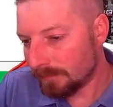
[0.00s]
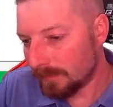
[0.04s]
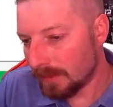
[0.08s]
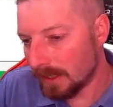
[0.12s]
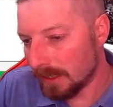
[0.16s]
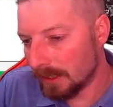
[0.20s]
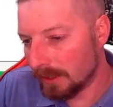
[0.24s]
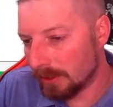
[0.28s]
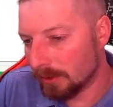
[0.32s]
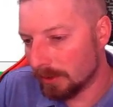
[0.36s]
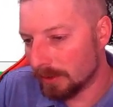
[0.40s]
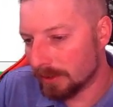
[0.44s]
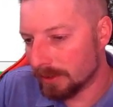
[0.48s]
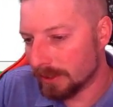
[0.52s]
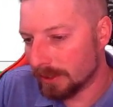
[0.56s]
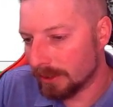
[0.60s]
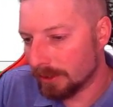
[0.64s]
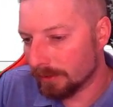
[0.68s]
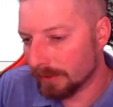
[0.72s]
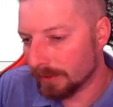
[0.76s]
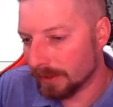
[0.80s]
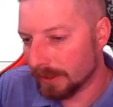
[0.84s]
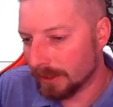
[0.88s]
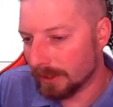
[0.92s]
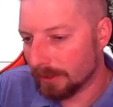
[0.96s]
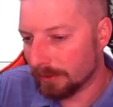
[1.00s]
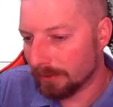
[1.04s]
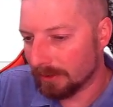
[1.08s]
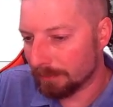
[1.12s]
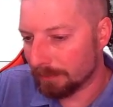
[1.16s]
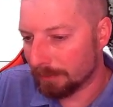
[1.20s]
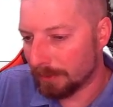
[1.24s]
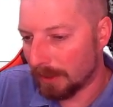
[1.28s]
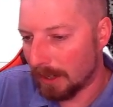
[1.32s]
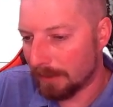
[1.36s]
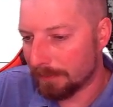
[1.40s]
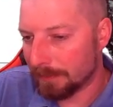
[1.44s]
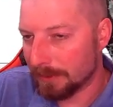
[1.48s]
You can see over here we have
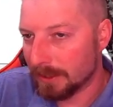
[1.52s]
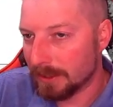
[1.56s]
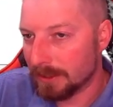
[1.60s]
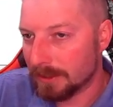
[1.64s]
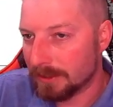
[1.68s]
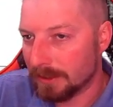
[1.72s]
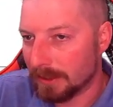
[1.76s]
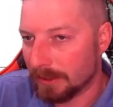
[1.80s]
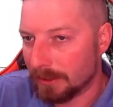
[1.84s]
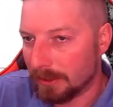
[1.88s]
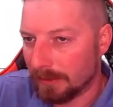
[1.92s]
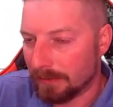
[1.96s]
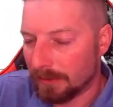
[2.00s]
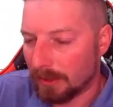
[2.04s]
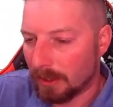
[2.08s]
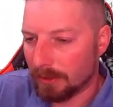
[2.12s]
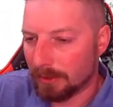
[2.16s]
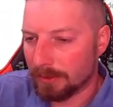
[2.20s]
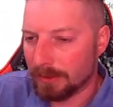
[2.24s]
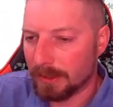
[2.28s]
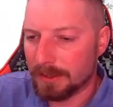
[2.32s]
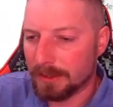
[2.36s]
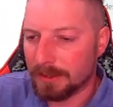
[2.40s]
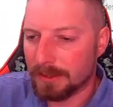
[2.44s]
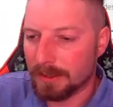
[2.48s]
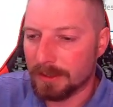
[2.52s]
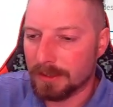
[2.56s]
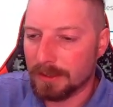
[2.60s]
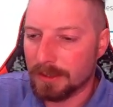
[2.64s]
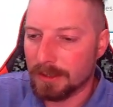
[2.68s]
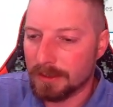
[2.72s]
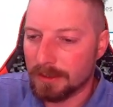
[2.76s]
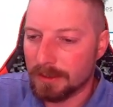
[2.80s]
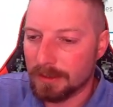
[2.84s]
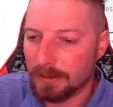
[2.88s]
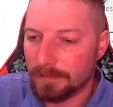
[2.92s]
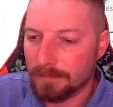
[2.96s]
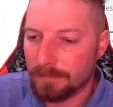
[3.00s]
properties, then you have Autodesk
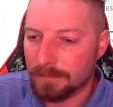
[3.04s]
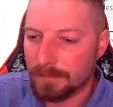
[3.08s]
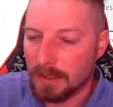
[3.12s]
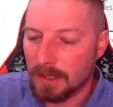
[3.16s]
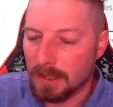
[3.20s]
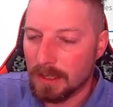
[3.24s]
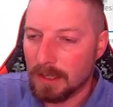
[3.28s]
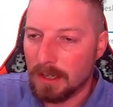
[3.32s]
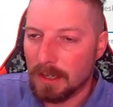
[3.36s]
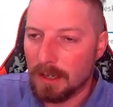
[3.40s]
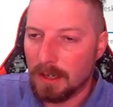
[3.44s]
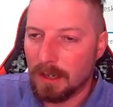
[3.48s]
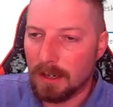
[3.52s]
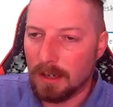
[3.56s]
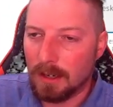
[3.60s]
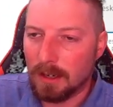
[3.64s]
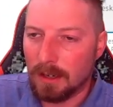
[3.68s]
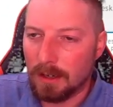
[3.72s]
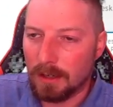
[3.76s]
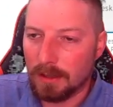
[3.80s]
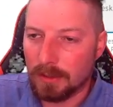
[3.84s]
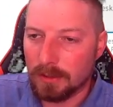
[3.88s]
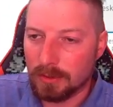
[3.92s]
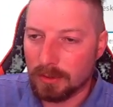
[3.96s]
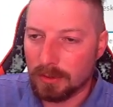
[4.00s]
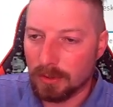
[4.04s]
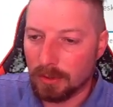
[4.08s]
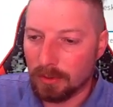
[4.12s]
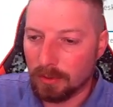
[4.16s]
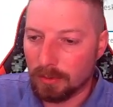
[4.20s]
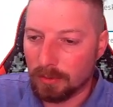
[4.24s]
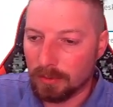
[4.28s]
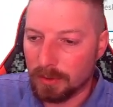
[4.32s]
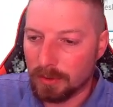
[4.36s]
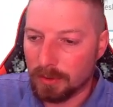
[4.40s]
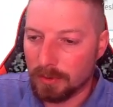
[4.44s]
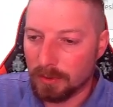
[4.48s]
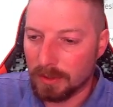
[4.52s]
Assistant.
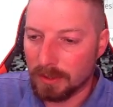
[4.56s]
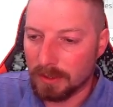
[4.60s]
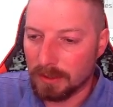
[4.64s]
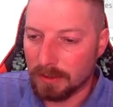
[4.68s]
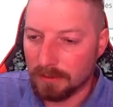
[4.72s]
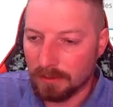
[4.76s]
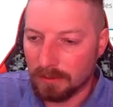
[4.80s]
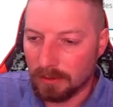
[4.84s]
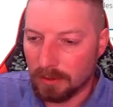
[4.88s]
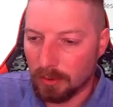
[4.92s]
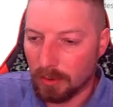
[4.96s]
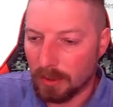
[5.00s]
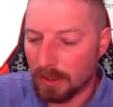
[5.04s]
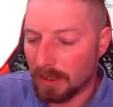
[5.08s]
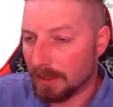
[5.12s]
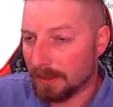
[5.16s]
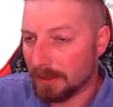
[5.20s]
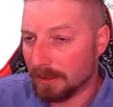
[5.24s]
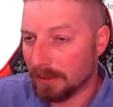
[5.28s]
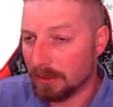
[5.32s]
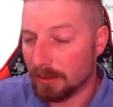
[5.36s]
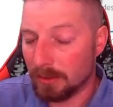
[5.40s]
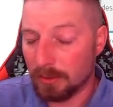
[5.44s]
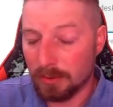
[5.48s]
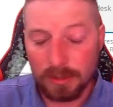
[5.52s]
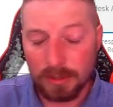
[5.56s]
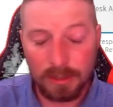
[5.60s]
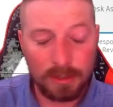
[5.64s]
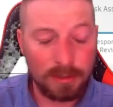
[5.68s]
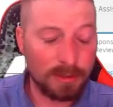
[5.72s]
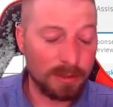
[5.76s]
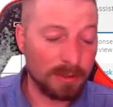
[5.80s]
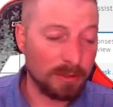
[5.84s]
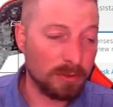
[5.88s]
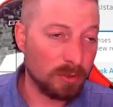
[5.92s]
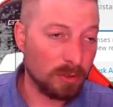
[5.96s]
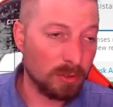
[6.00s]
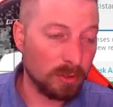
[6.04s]
So you can go ahead and use this.
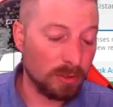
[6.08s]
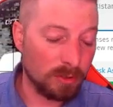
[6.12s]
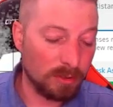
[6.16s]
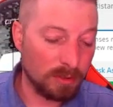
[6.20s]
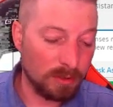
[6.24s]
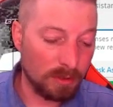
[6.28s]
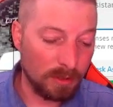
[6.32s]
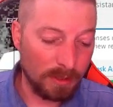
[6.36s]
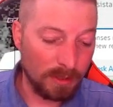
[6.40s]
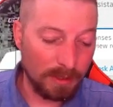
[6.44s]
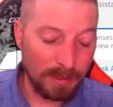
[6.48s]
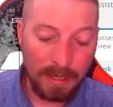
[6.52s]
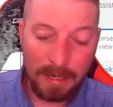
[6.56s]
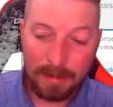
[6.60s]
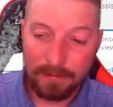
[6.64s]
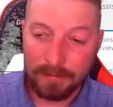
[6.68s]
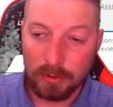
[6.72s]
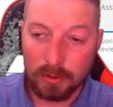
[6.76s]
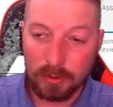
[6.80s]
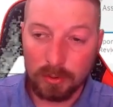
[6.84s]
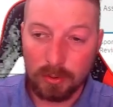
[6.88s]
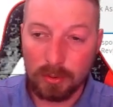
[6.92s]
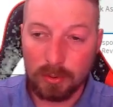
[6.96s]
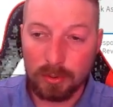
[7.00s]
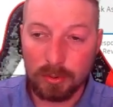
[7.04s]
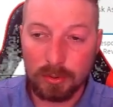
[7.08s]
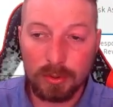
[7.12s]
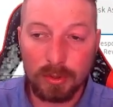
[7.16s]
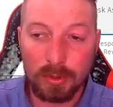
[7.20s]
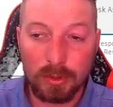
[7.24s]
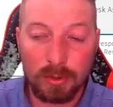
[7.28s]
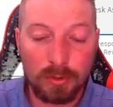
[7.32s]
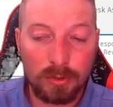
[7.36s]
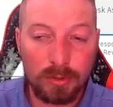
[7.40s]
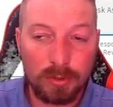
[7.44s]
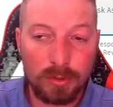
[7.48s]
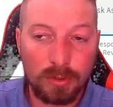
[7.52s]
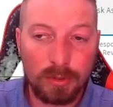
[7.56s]
It's just like having Google
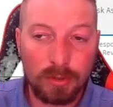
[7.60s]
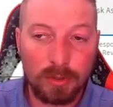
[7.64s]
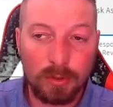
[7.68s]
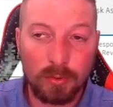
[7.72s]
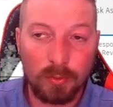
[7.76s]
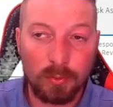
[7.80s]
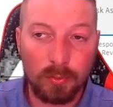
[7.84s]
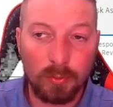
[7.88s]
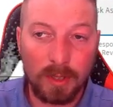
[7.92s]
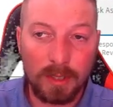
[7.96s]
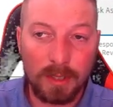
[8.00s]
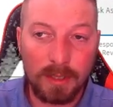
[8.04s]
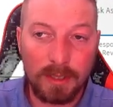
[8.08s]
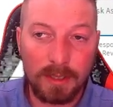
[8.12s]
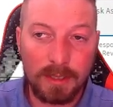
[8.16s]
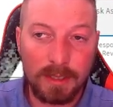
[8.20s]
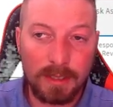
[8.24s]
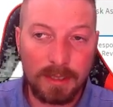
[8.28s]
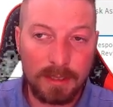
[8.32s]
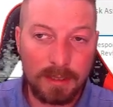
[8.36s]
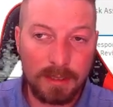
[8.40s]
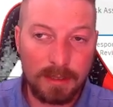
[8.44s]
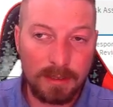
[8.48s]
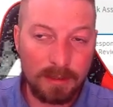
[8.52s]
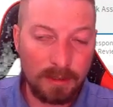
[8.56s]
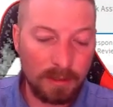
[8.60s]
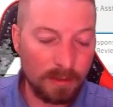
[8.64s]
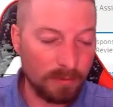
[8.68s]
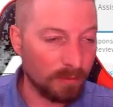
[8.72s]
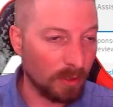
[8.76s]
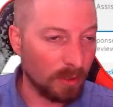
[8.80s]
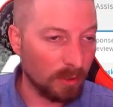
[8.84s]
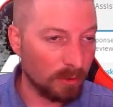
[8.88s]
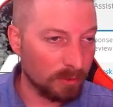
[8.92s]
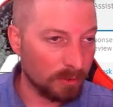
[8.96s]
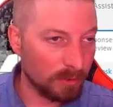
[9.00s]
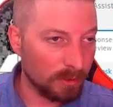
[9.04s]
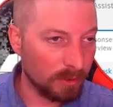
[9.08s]
search right in the
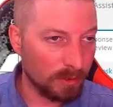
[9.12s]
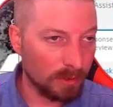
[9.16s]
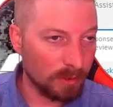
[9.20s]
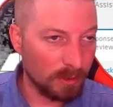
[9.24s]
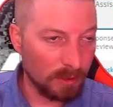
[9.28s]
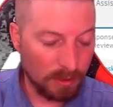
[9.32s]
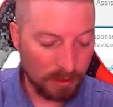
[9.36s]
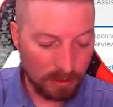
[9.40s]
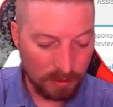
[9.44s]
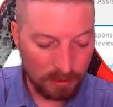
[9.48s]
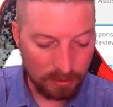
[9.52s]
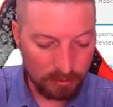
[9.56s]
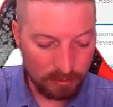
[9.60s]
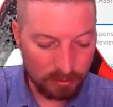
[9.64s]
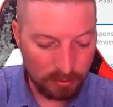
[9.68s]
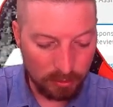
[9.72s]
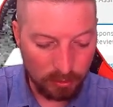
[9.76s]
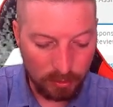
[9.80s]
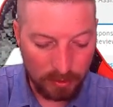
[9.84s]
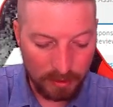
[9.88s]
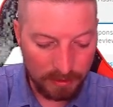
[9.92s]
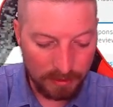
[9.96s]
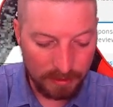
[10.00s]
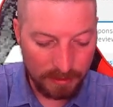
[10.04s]
Vault. So I could